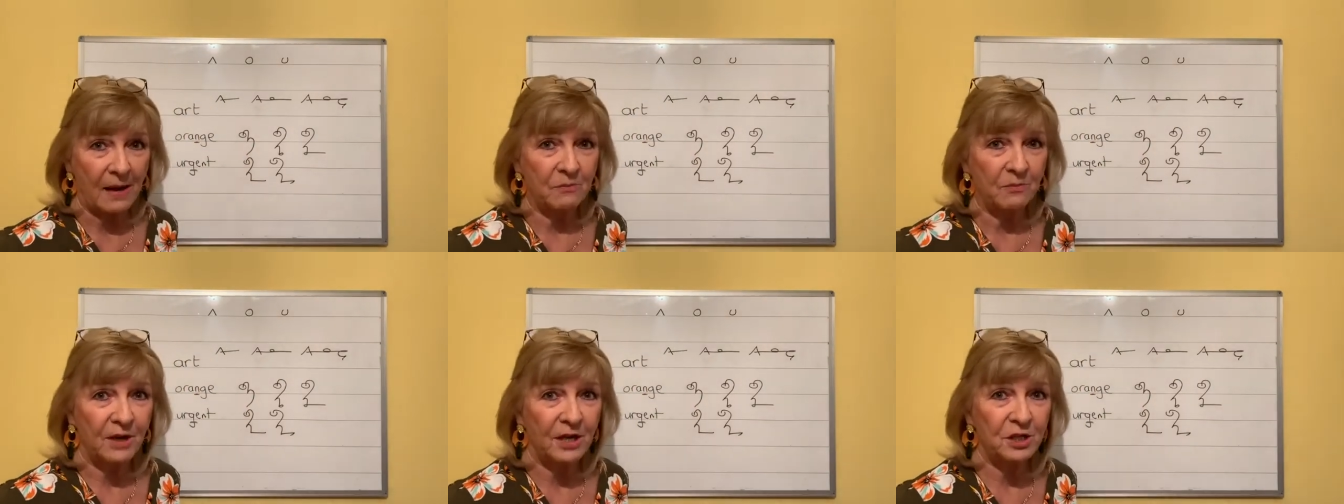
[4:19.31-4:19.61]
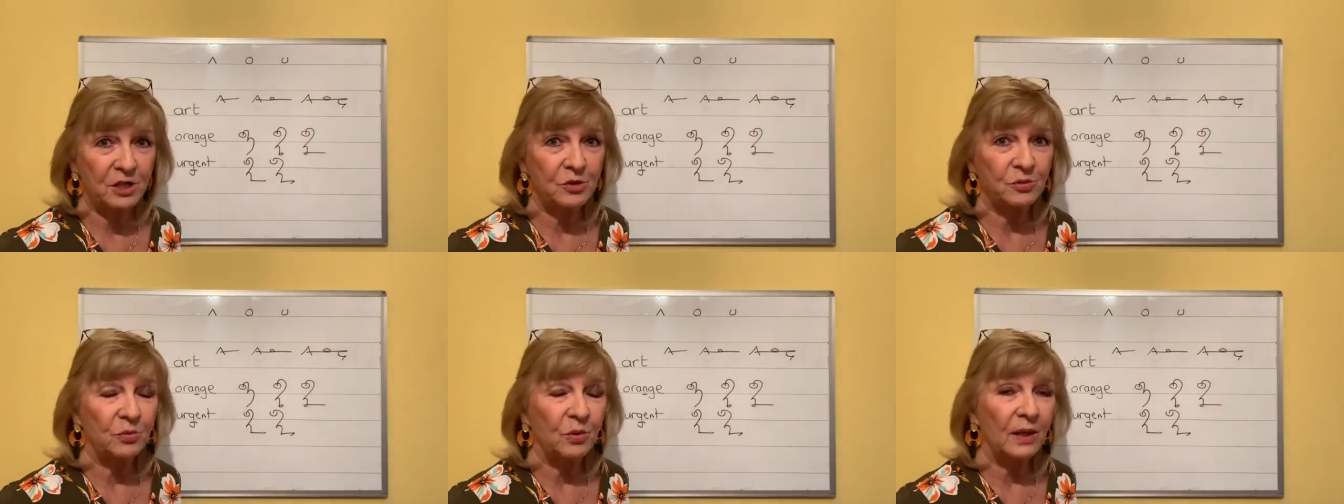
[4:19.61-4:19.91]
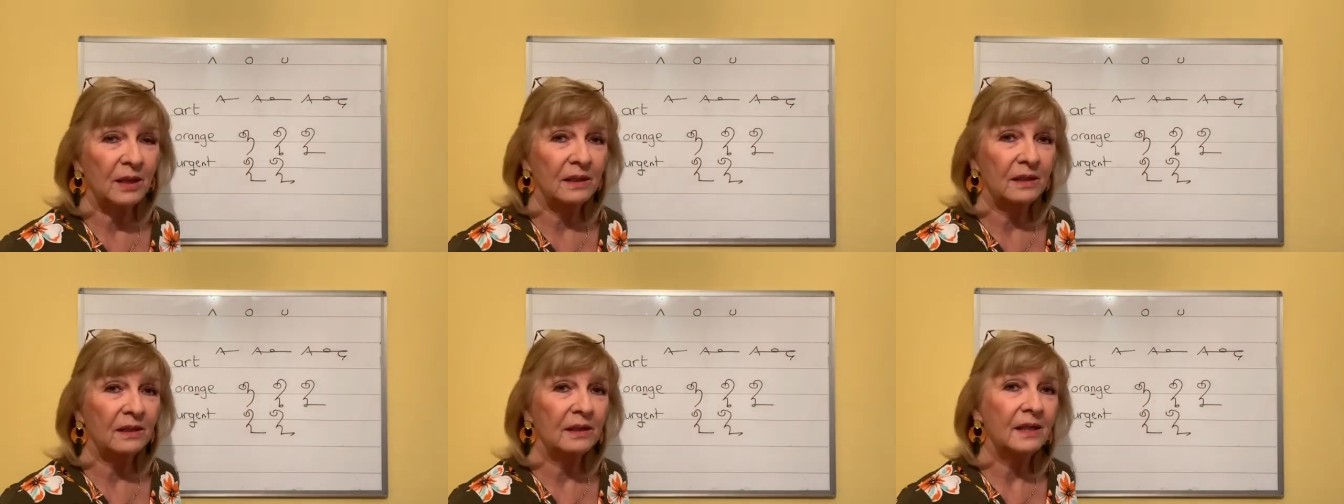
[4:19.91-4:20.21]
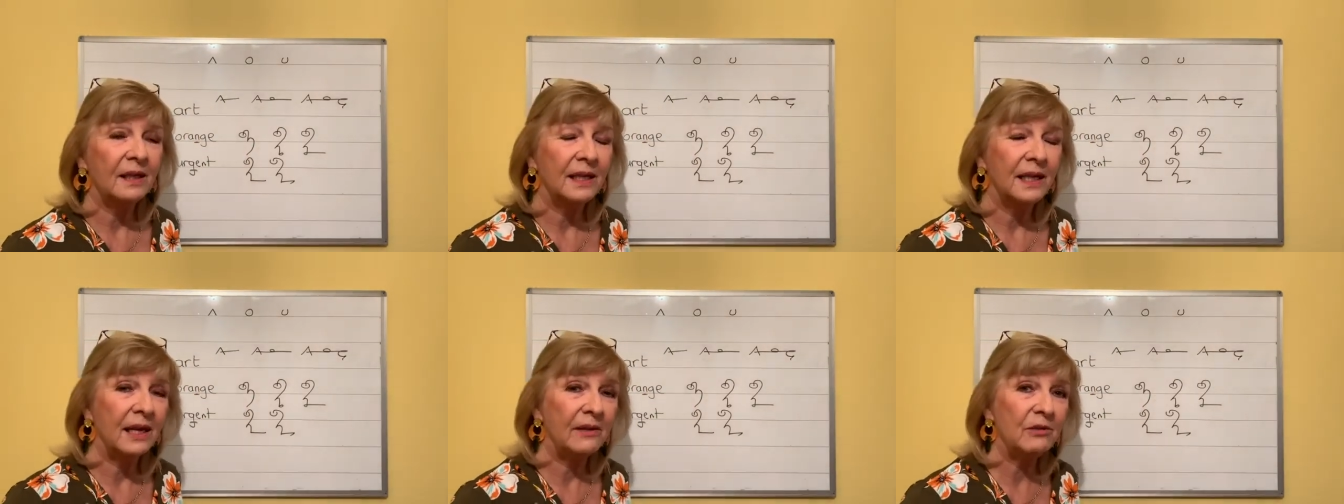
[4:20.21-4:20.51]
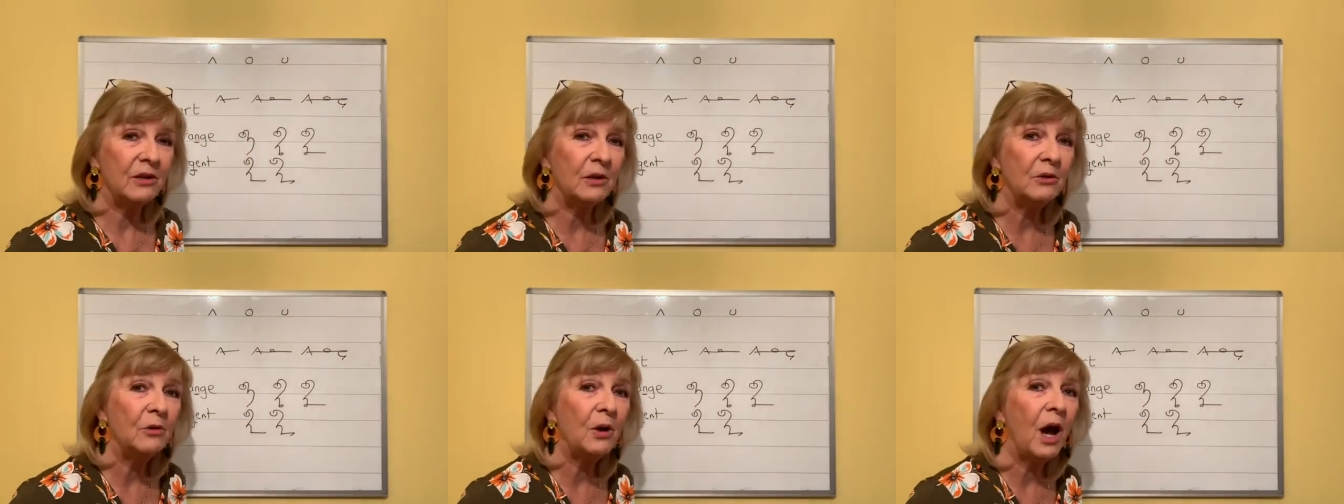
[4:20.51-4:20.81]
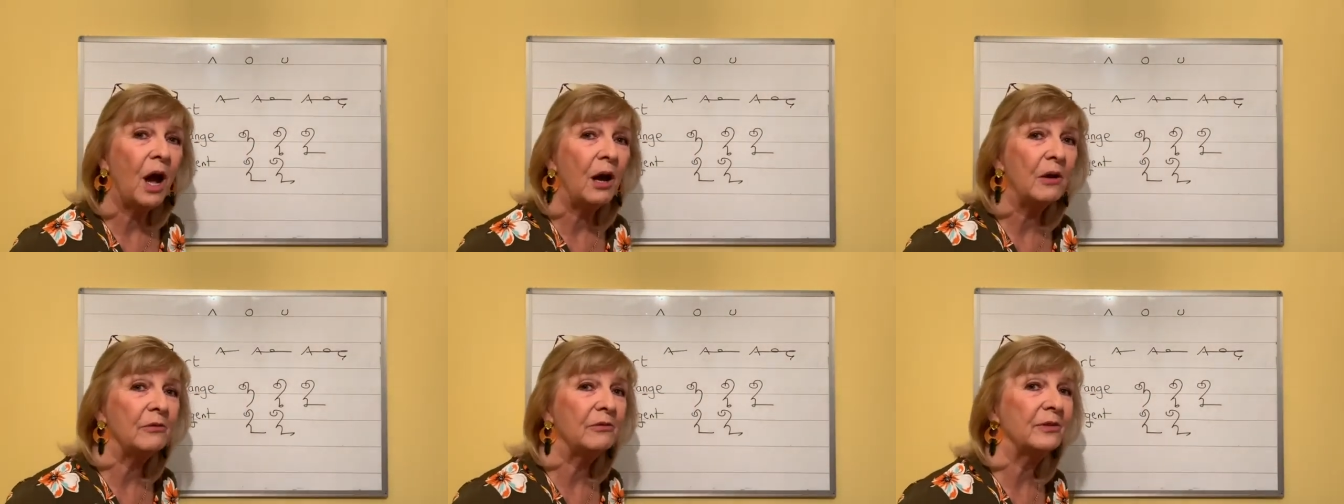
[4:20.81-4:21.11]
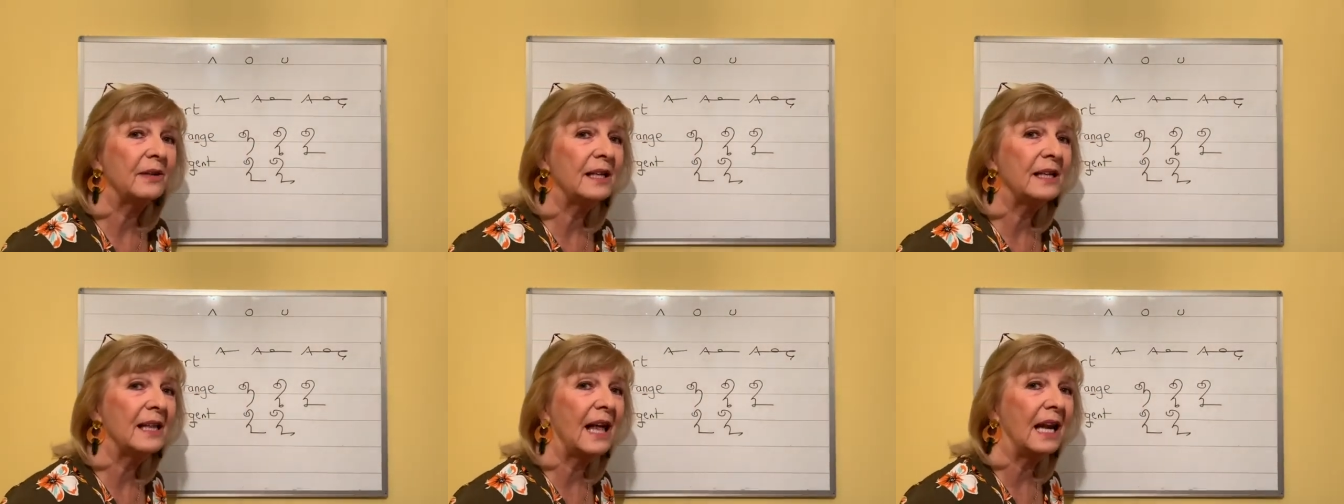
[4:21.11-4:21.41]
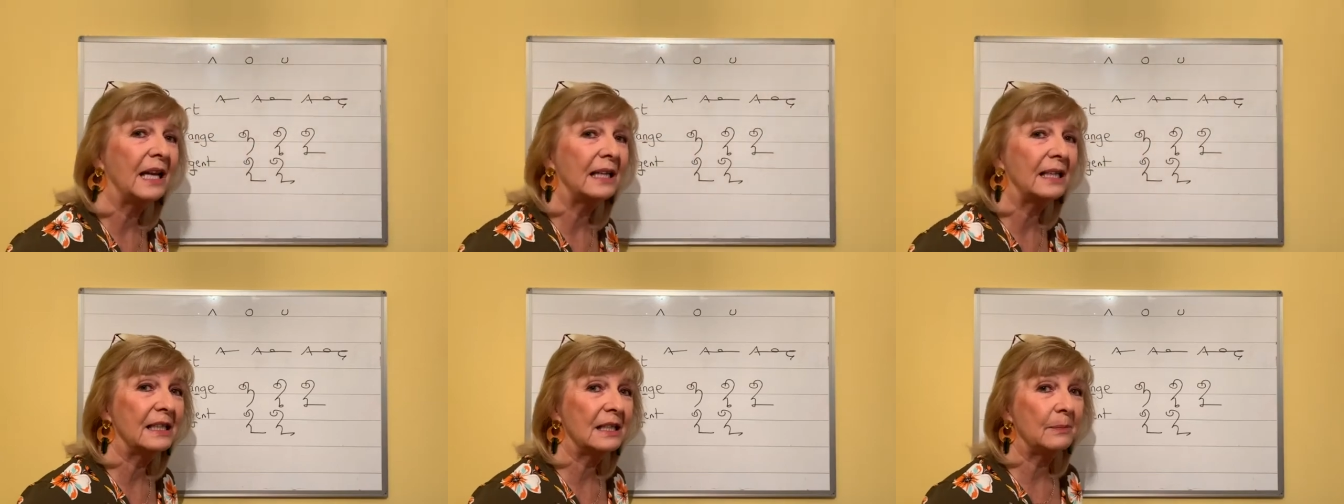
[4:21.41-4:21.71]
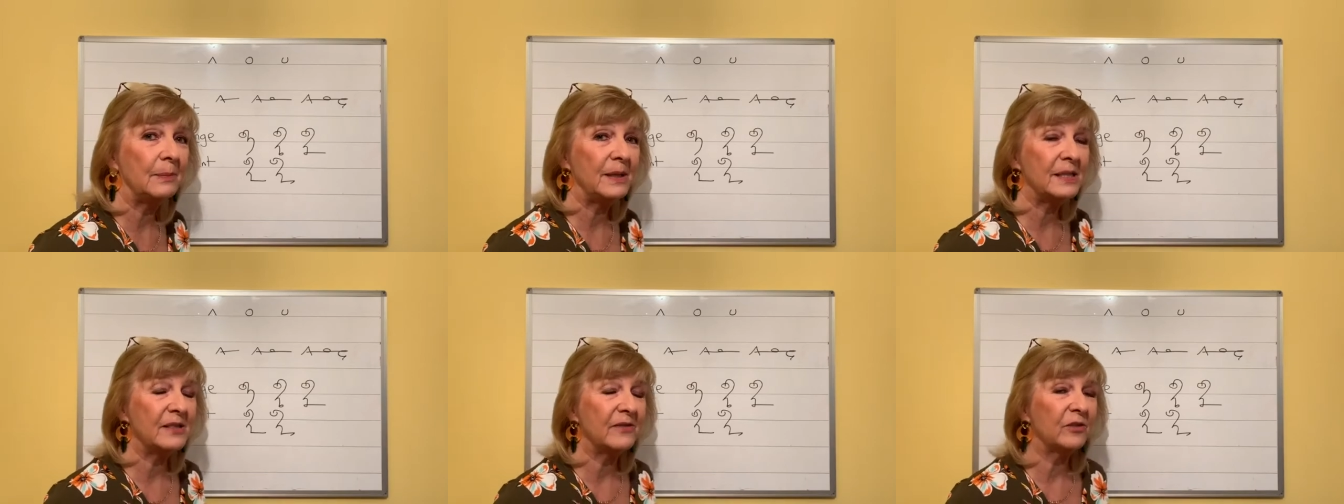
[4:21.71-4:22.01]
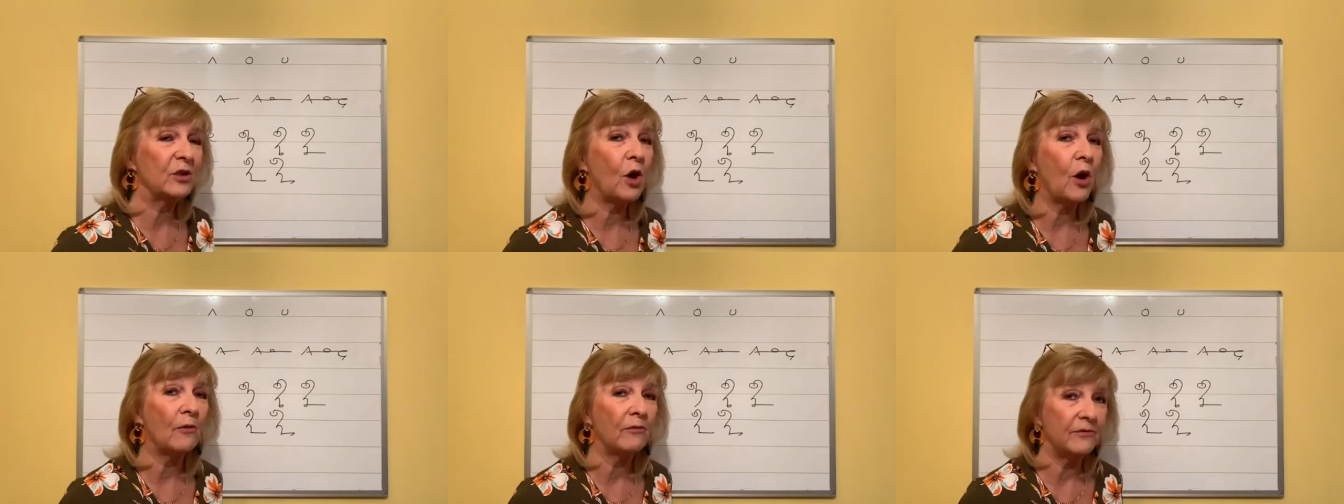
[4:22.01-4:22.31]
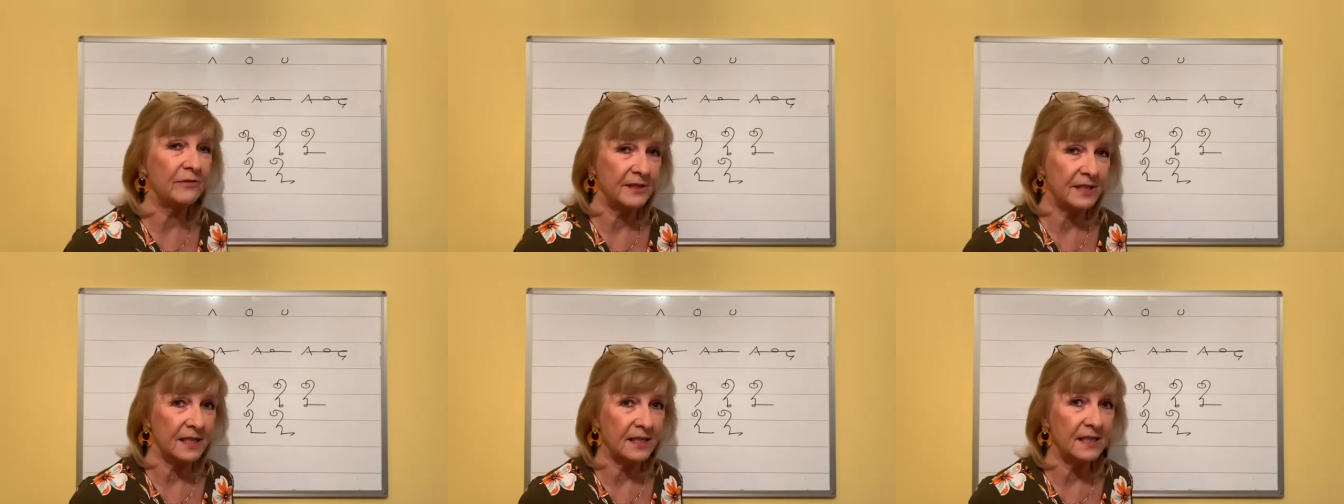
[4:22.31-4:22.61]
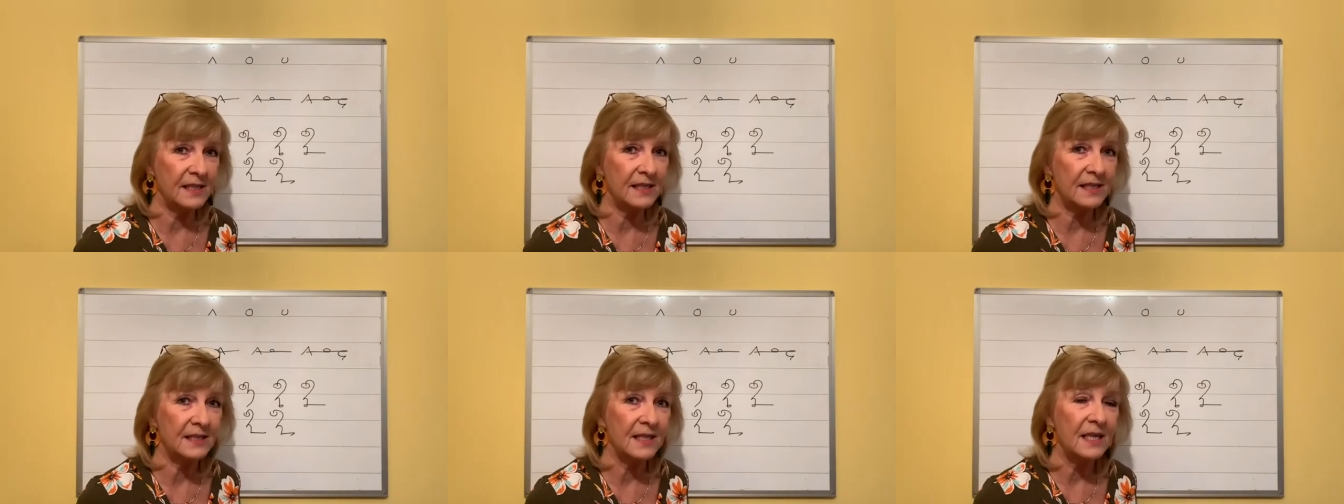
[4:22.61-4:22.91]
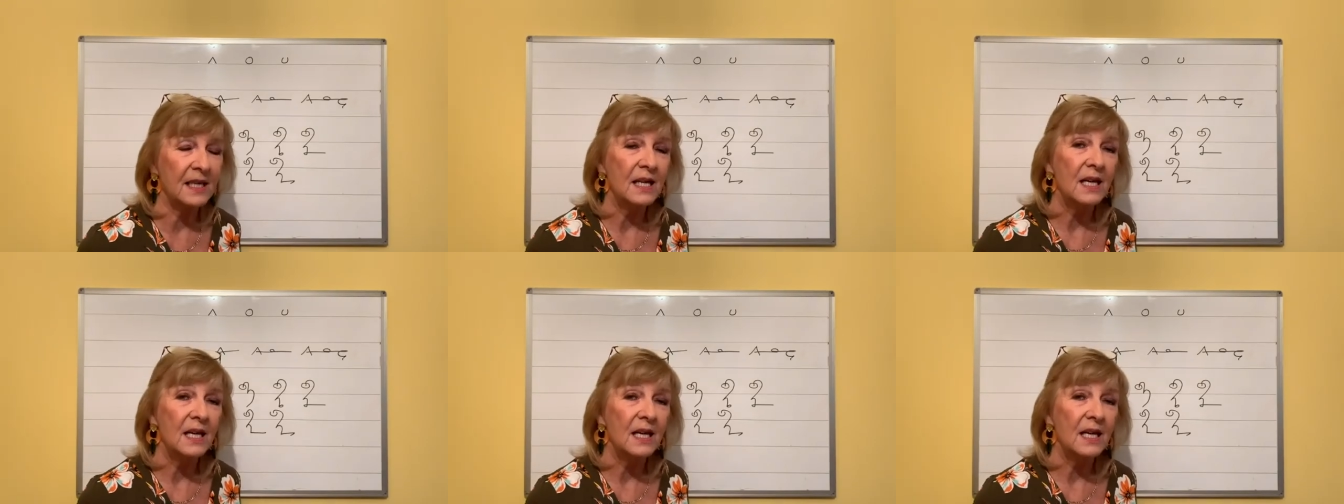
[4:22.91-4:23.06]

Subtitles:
which will give you hopefully that little bit of confidence